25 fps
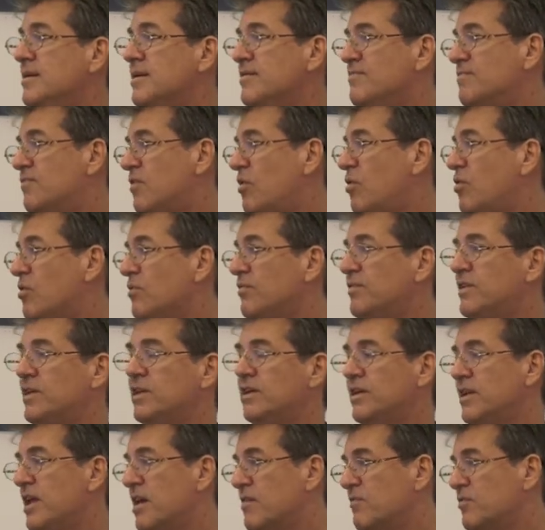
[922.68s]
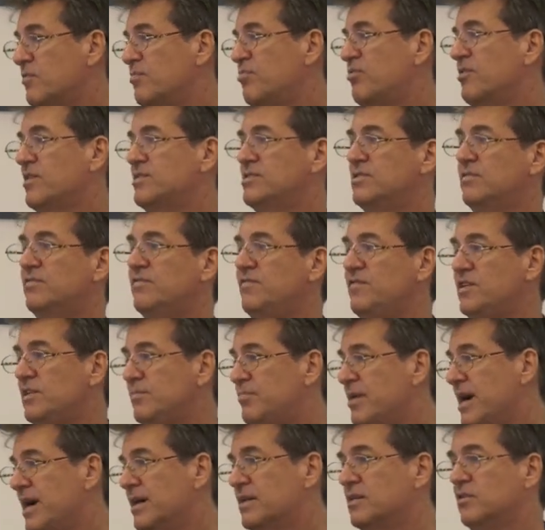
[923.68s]
evolving, ever present
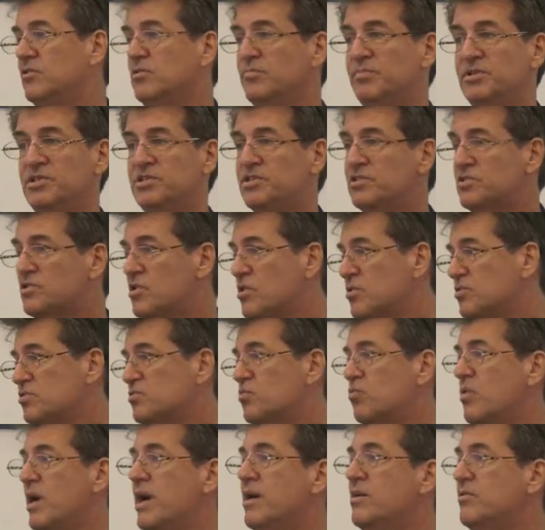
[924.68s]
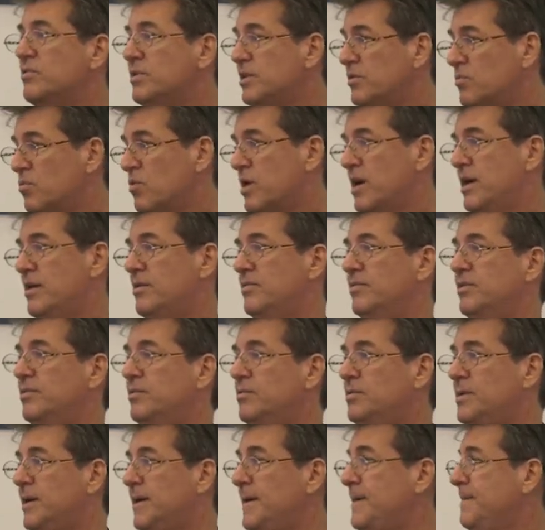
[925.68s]
feedback loop. It just goes round and round,
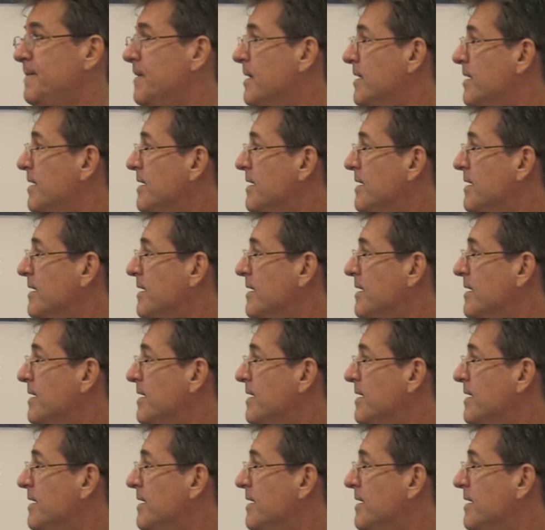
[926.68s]
okay?